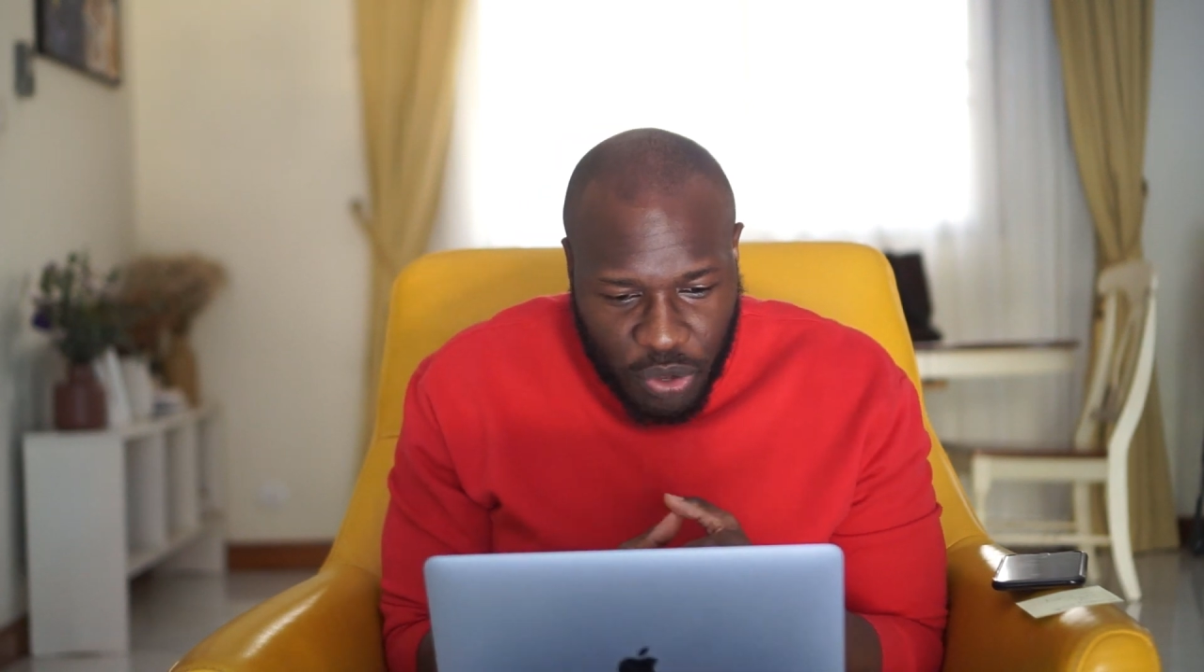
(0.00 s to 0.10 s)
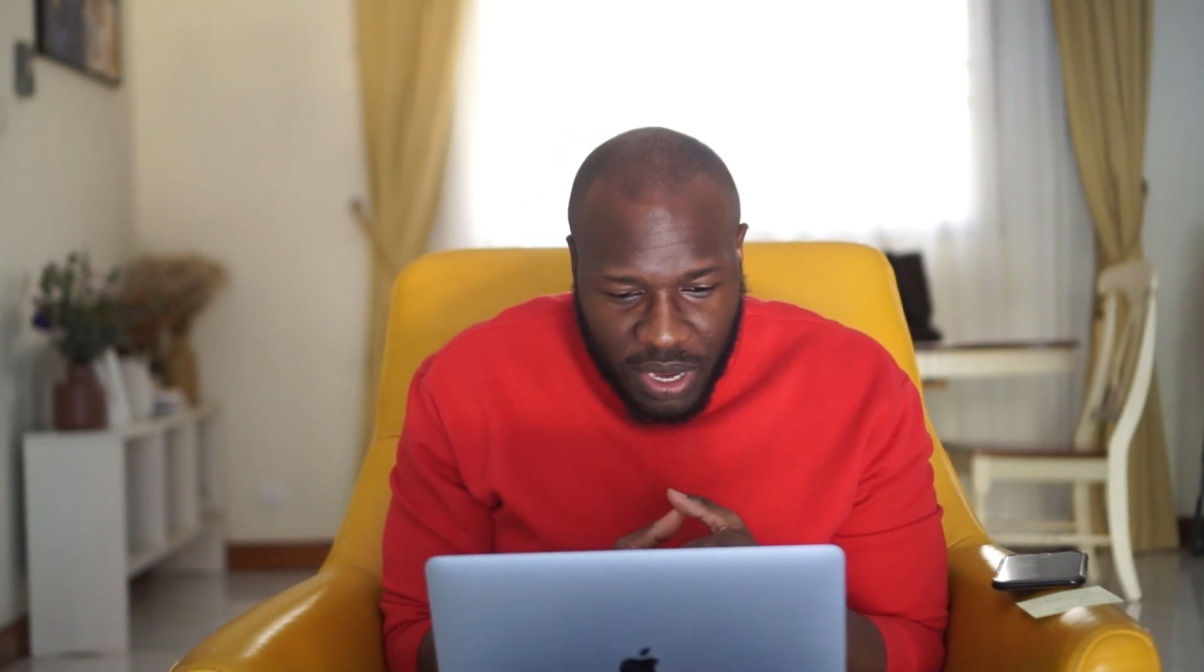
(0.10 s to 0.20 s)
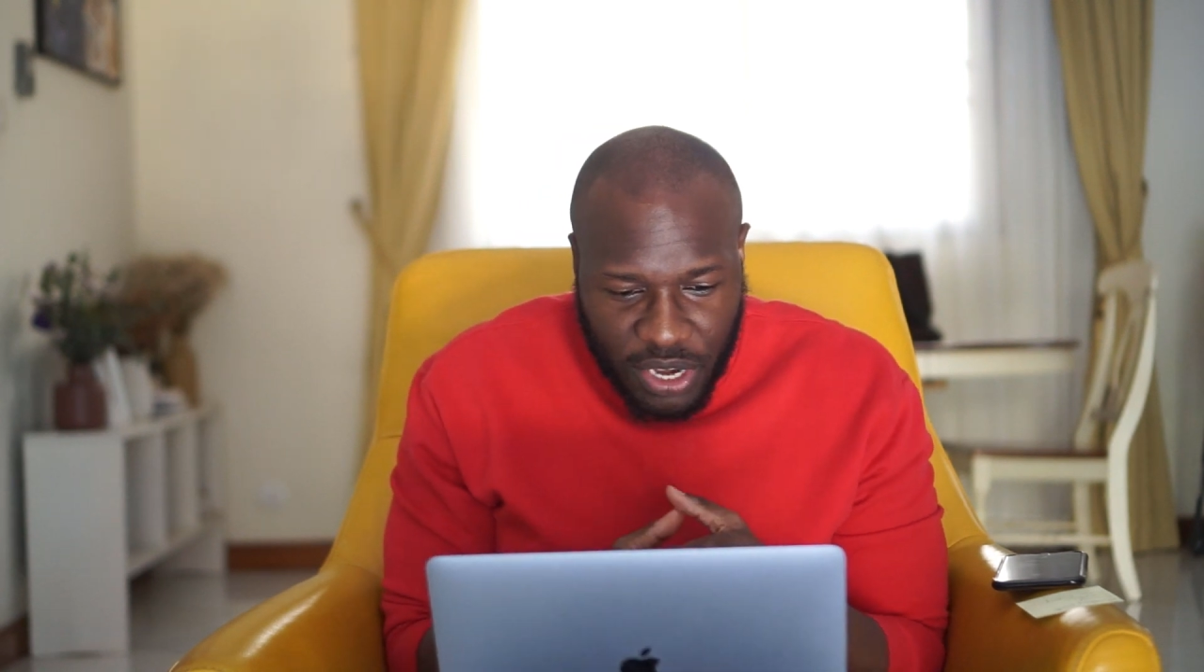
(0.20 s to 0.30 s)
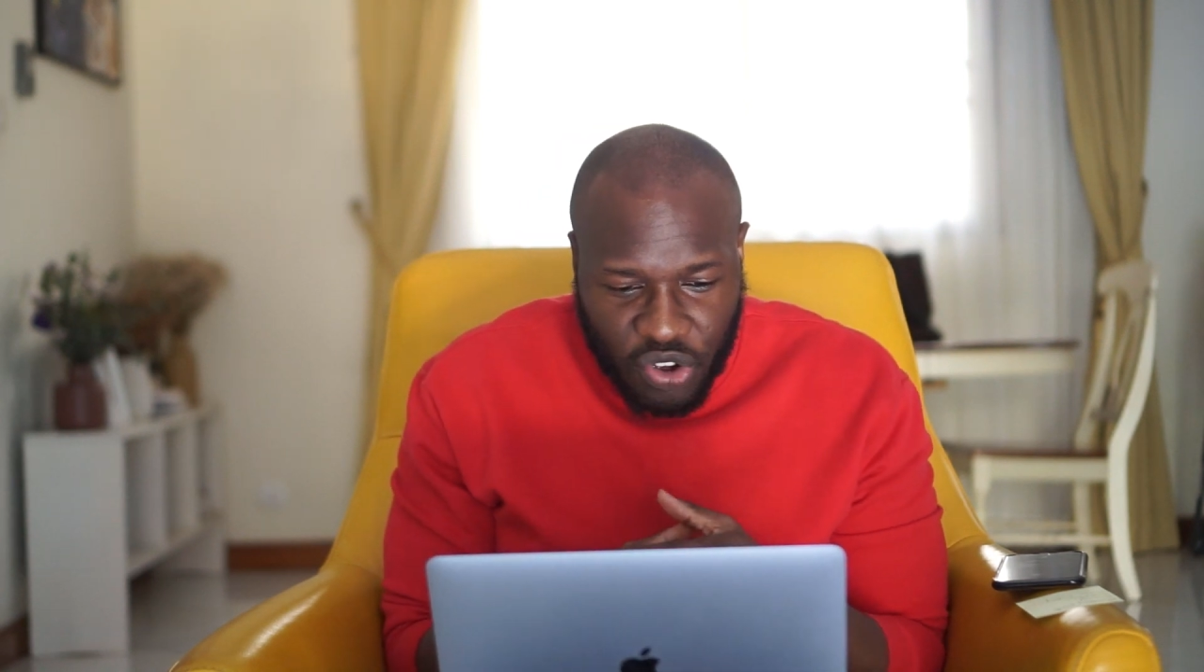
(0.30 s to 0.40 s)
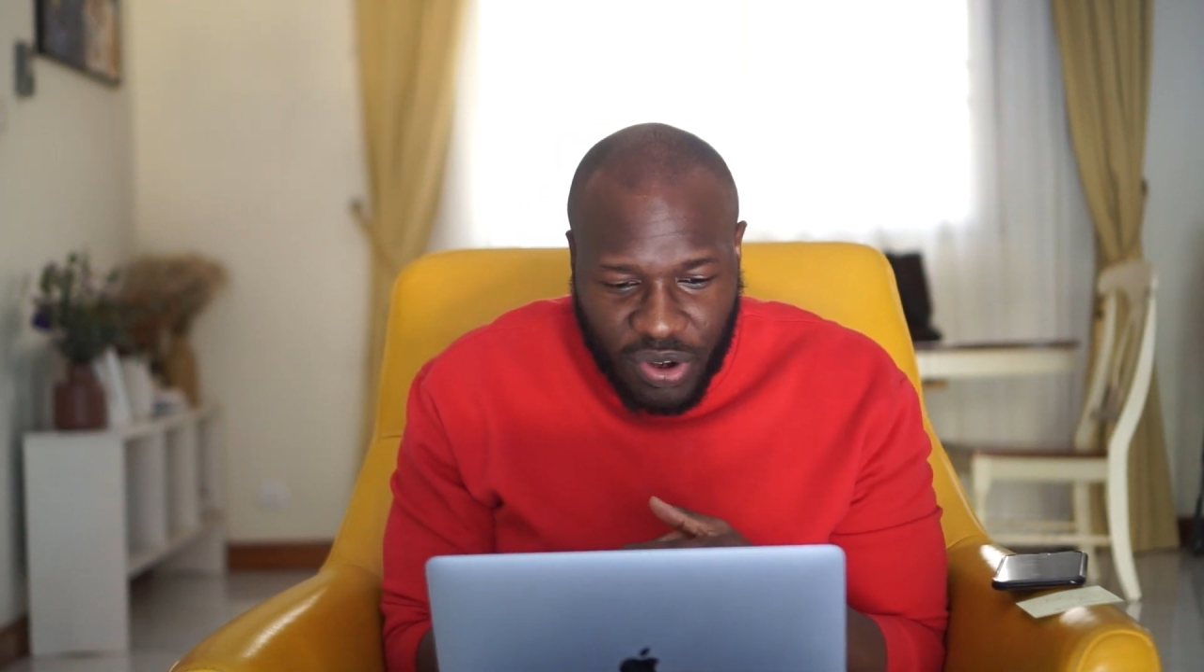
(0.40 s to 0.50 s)
you
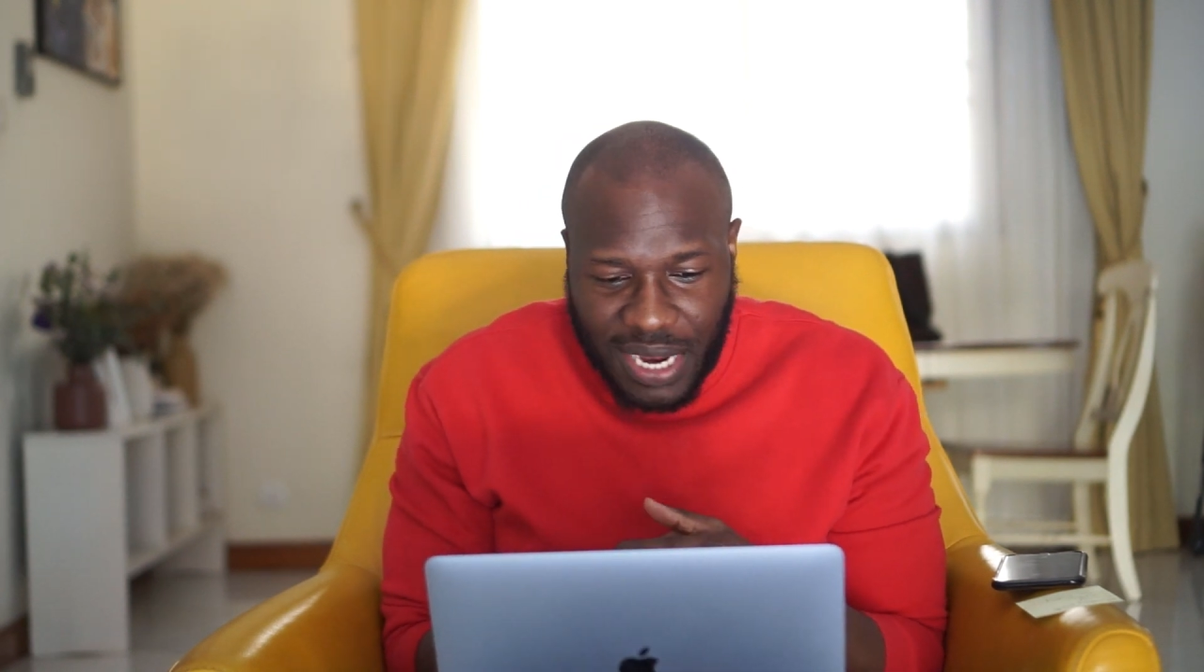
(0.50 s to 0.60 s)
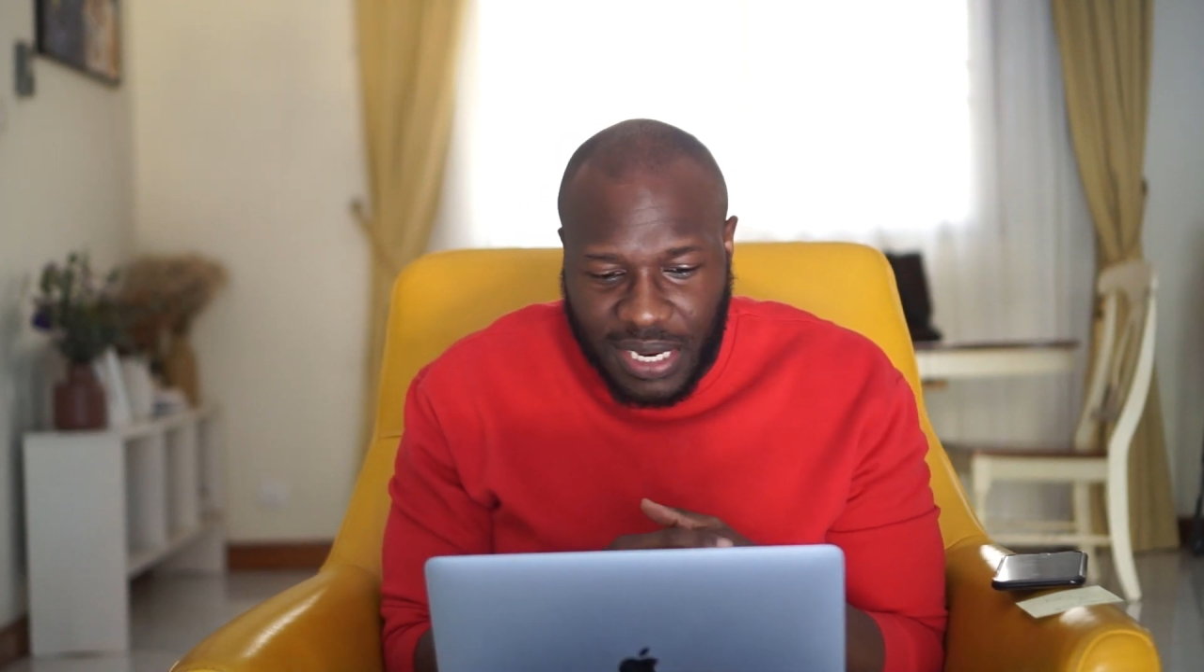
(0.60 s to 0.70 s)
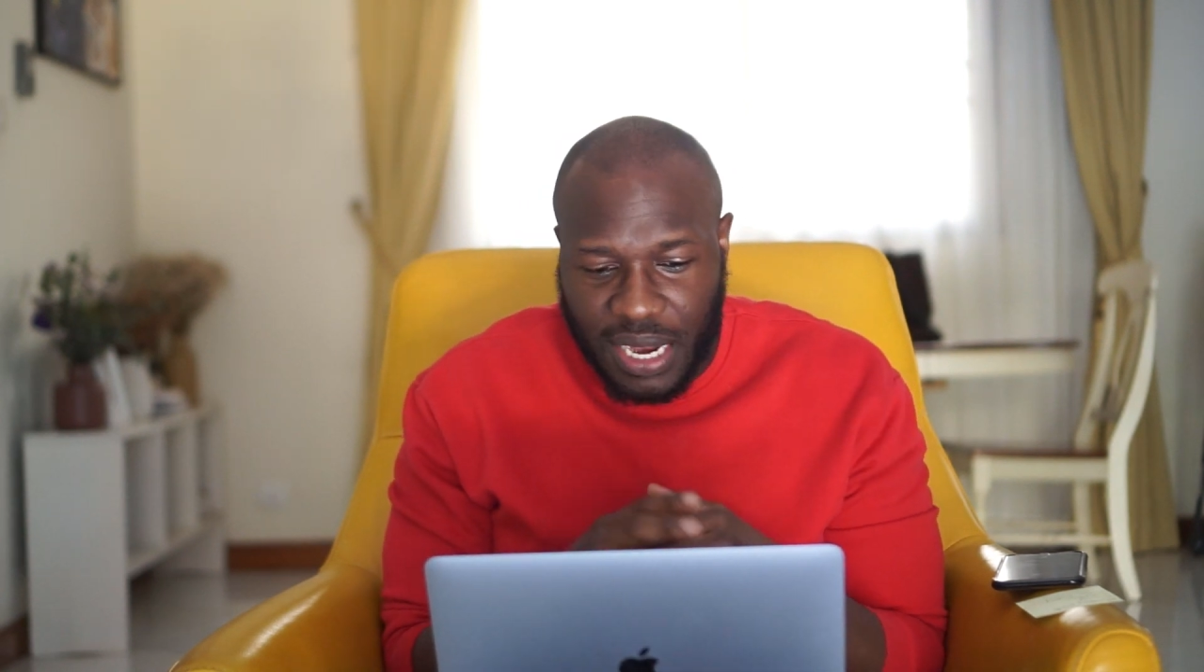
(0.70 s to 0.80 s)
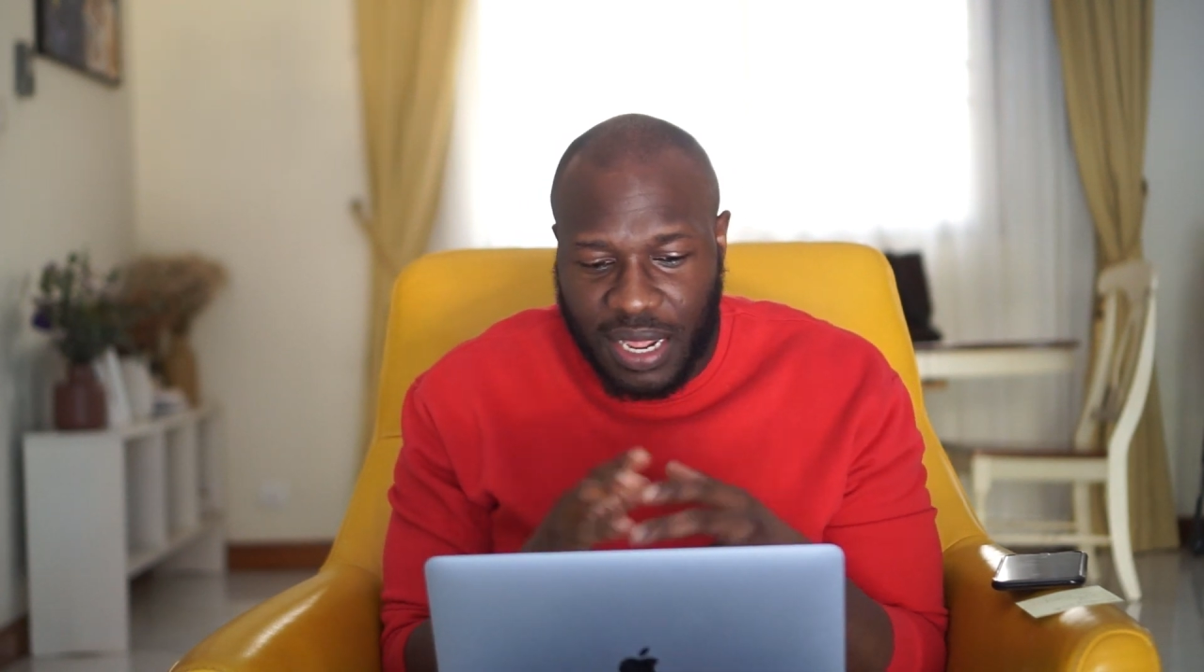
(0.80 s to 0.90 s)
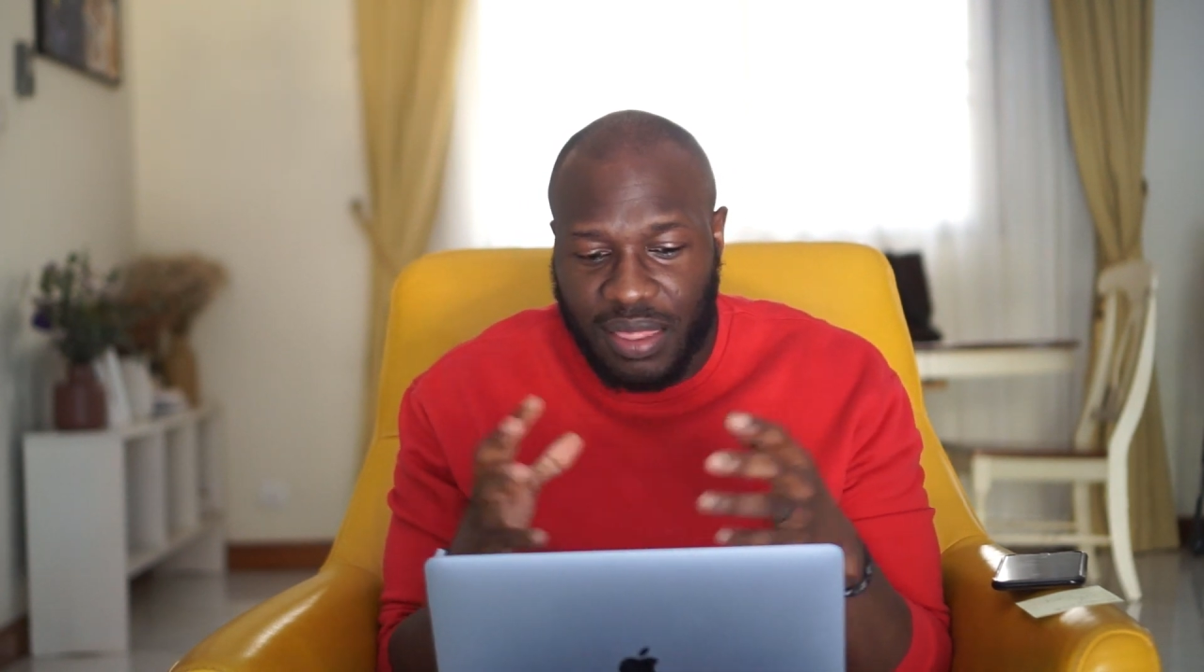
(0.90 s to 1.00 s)
can
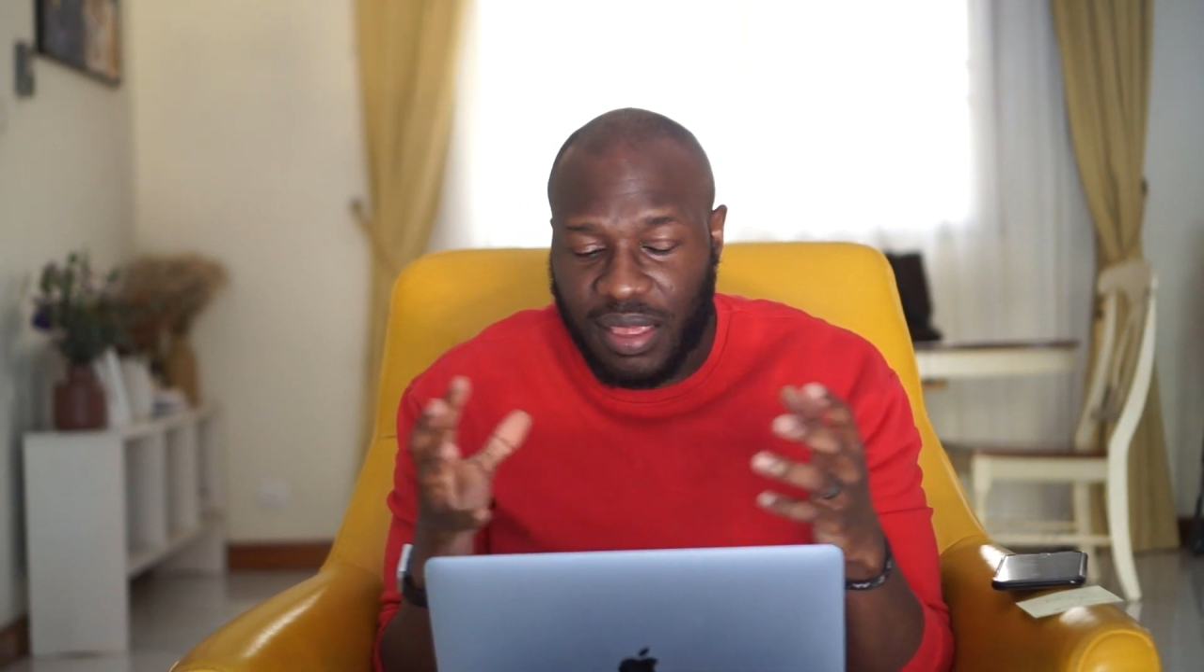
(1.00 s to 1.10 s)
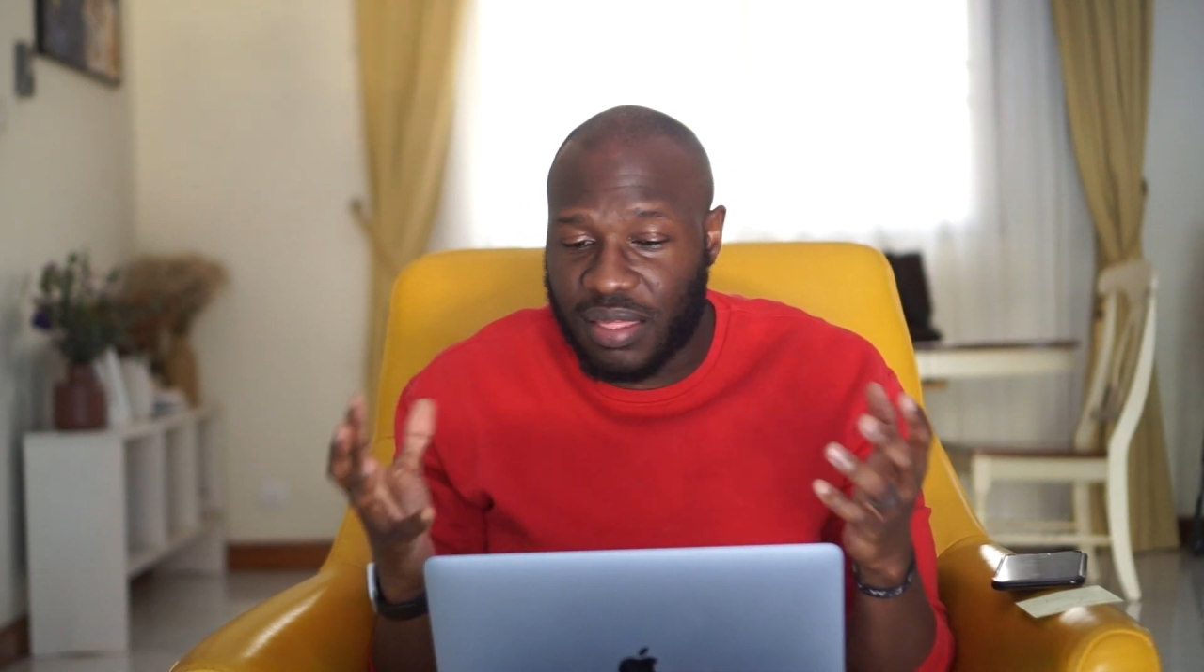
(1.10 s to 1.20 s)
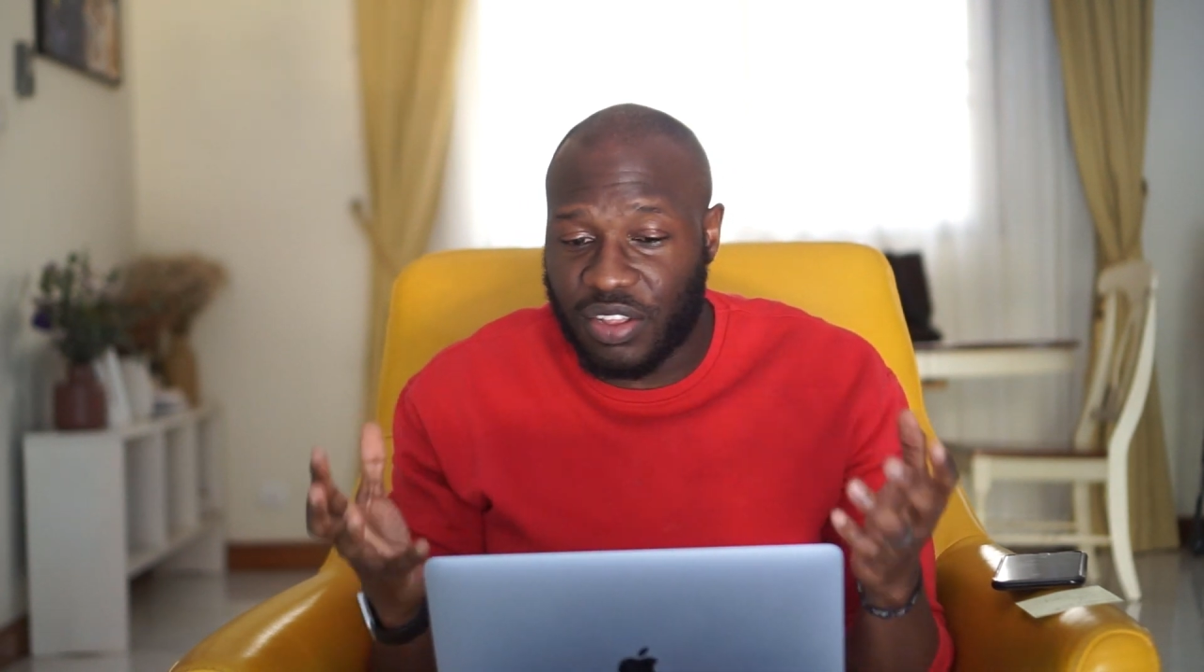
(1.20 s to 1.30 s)
create anything